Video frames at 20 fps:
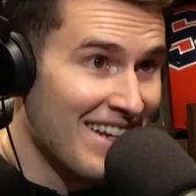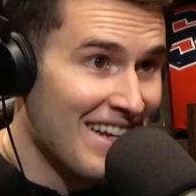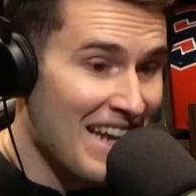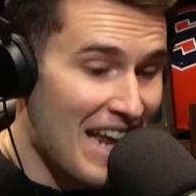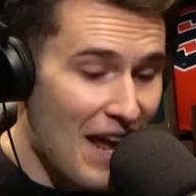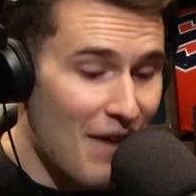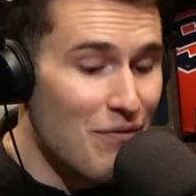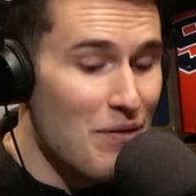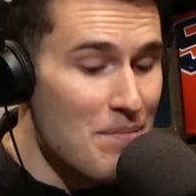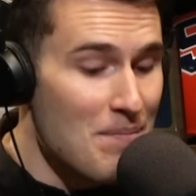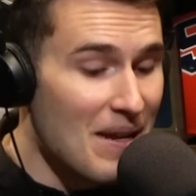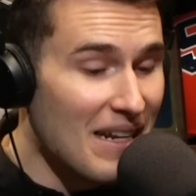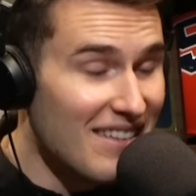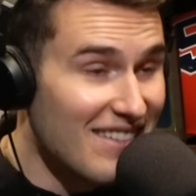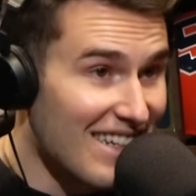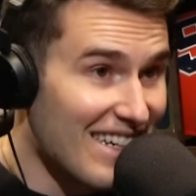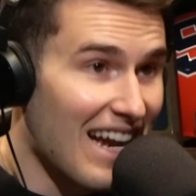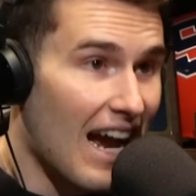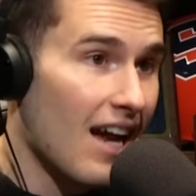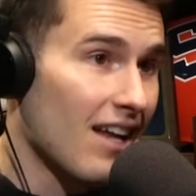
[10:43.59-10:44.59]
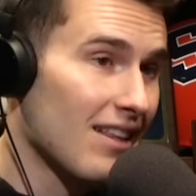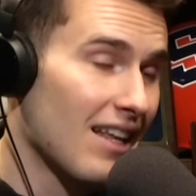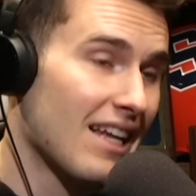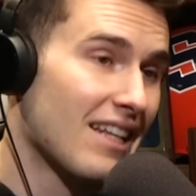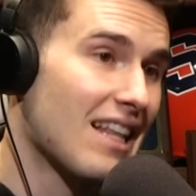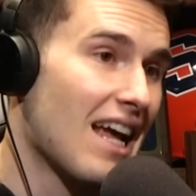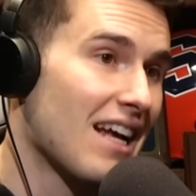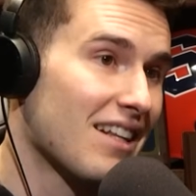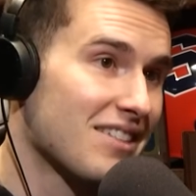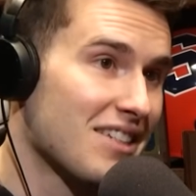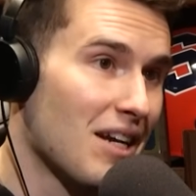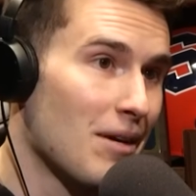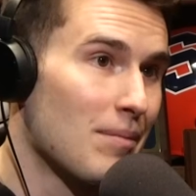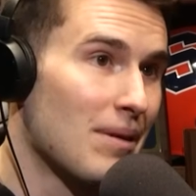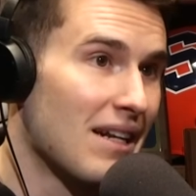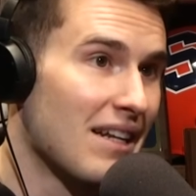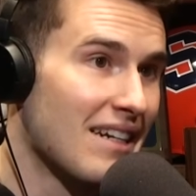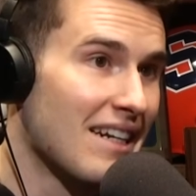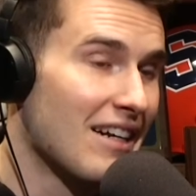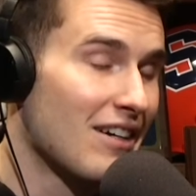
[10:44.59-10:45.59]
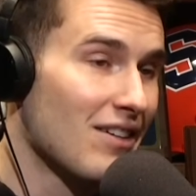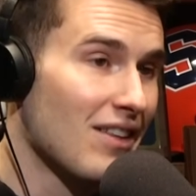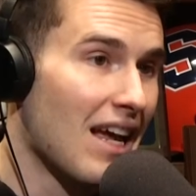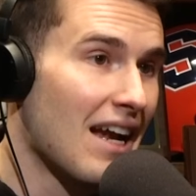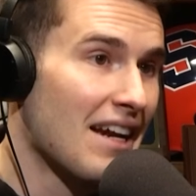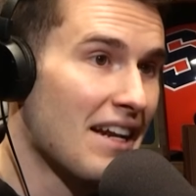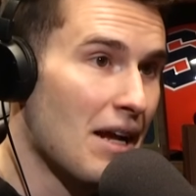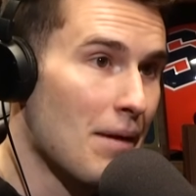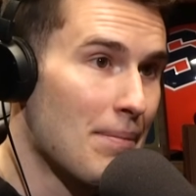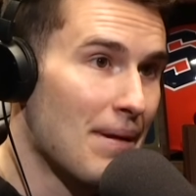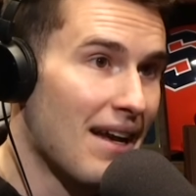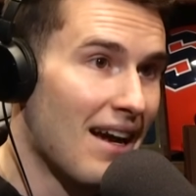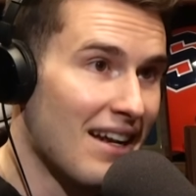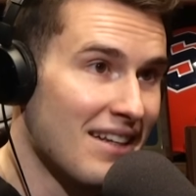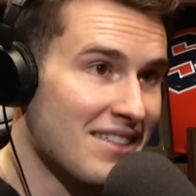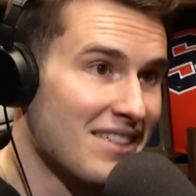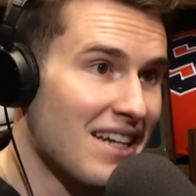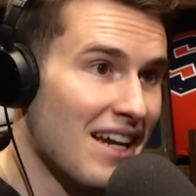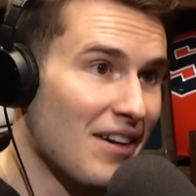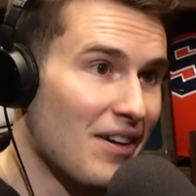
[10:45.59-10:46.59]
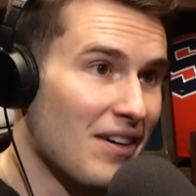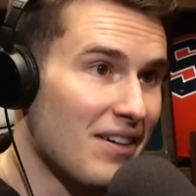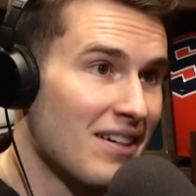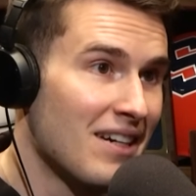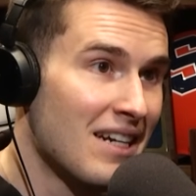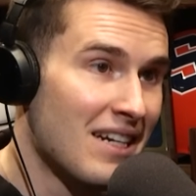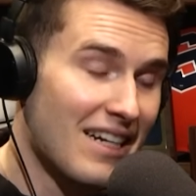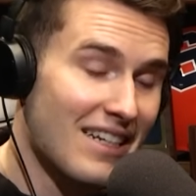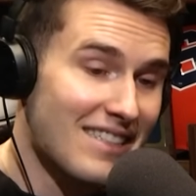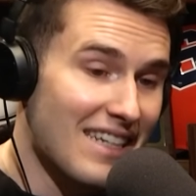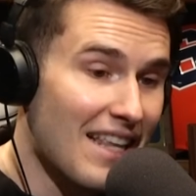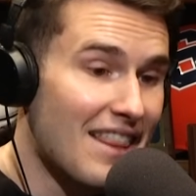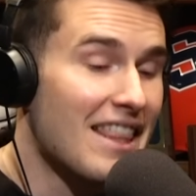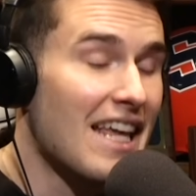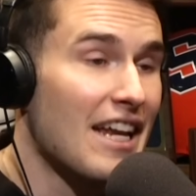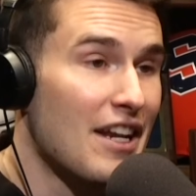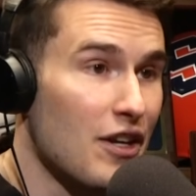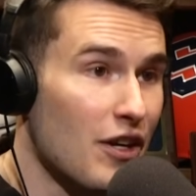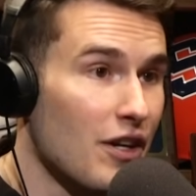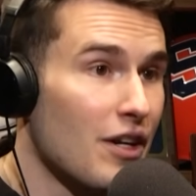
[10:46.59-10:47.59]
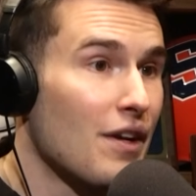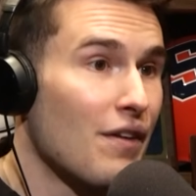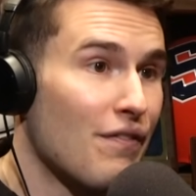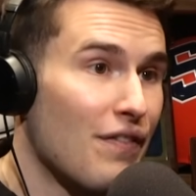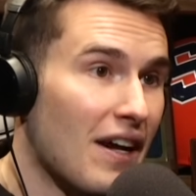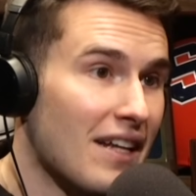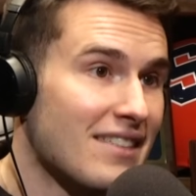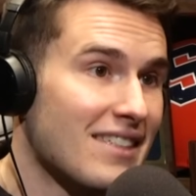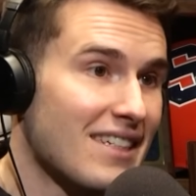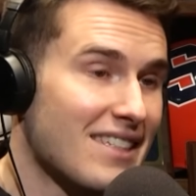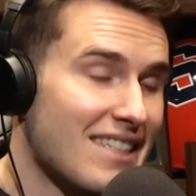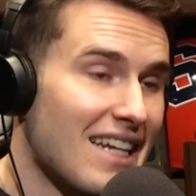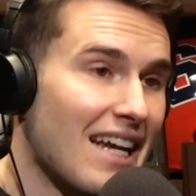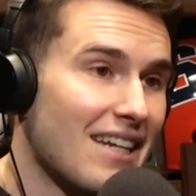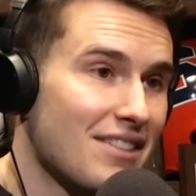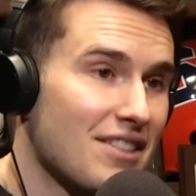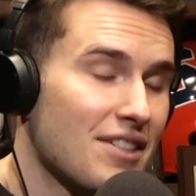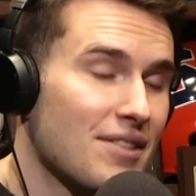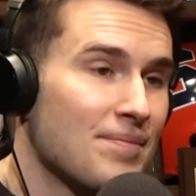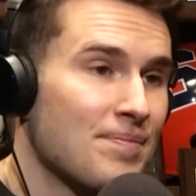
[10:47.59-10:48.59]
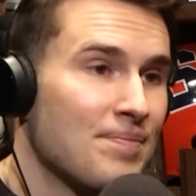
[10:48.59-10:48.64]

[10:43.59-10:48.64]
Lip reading: If it means a guy like that's coming in here and lining up behind center, because I think you're going to find success.